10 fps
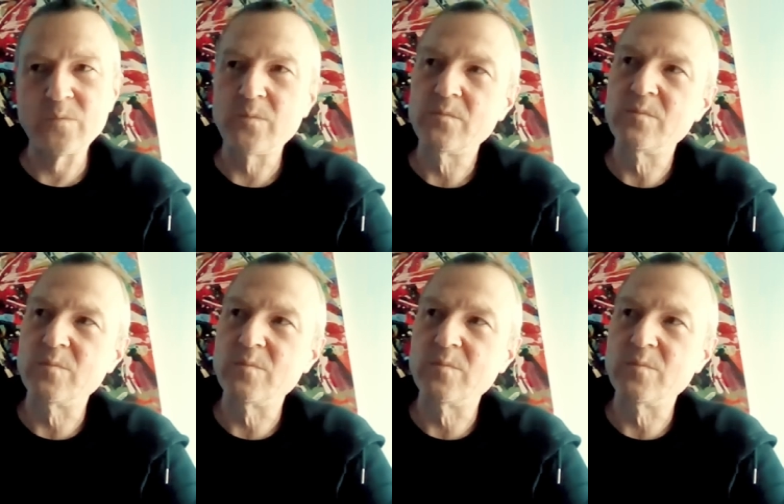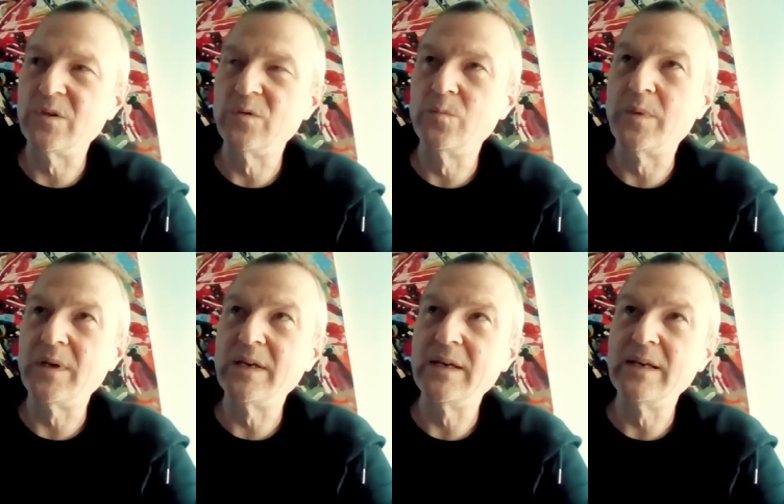or
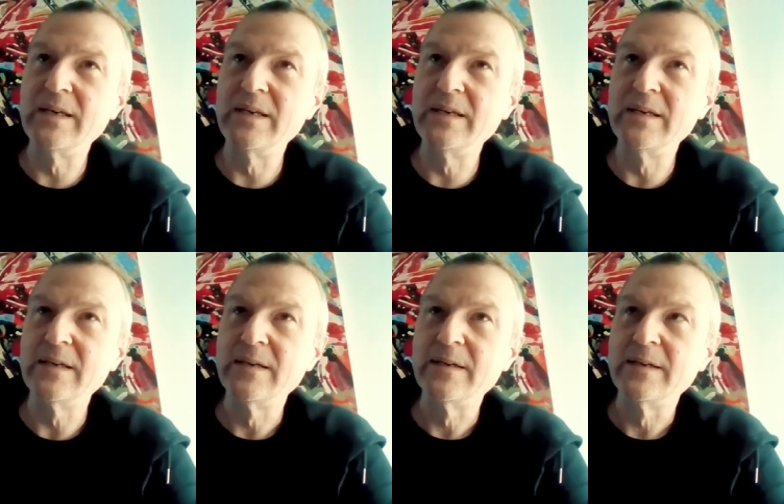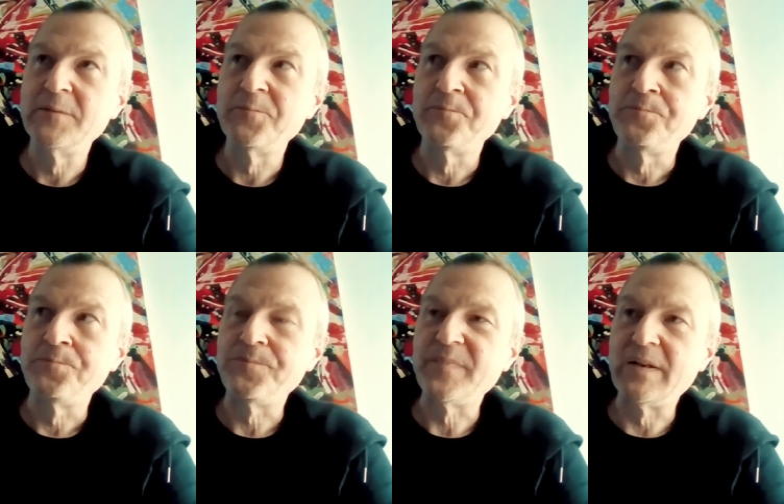to be
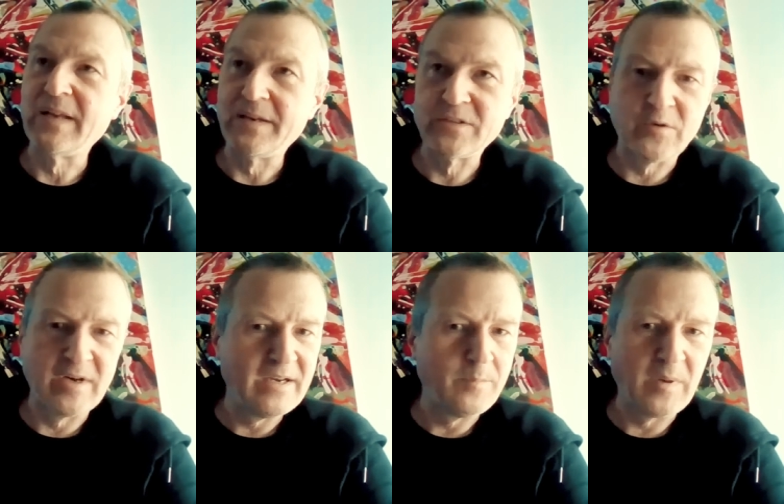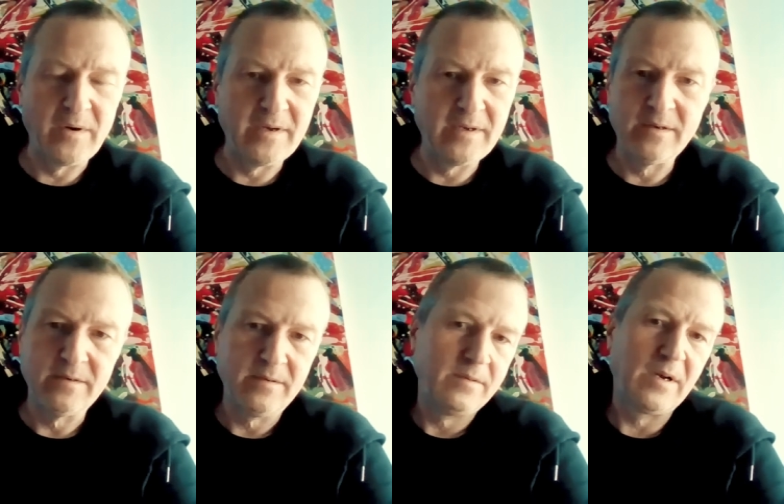led astray by
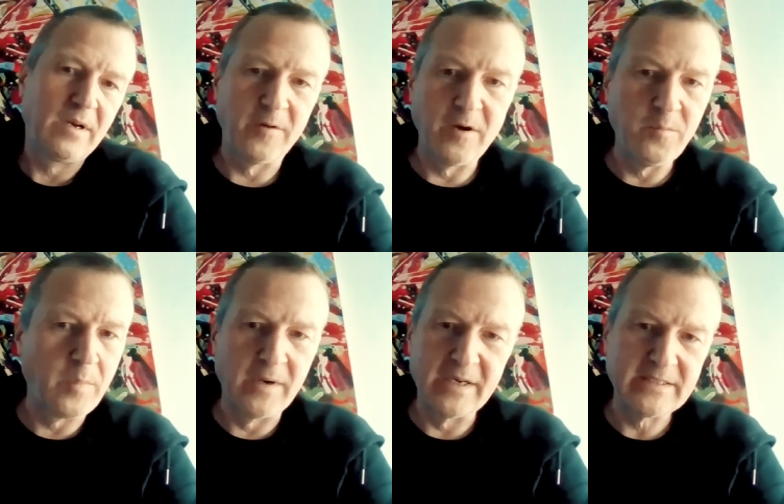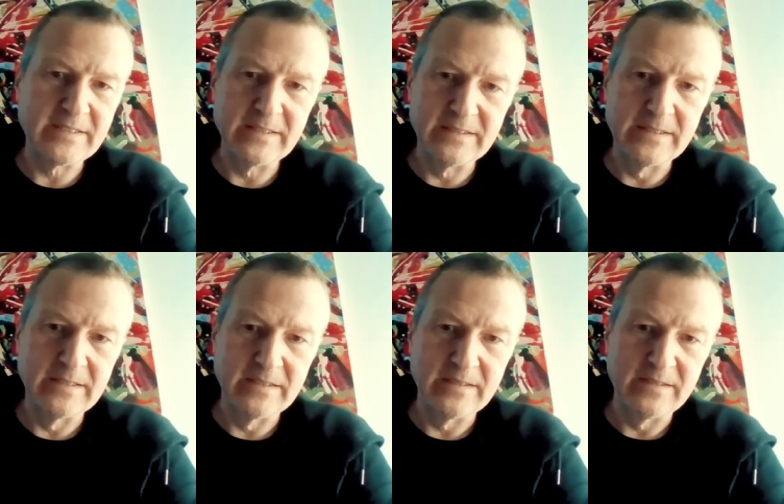our own biases.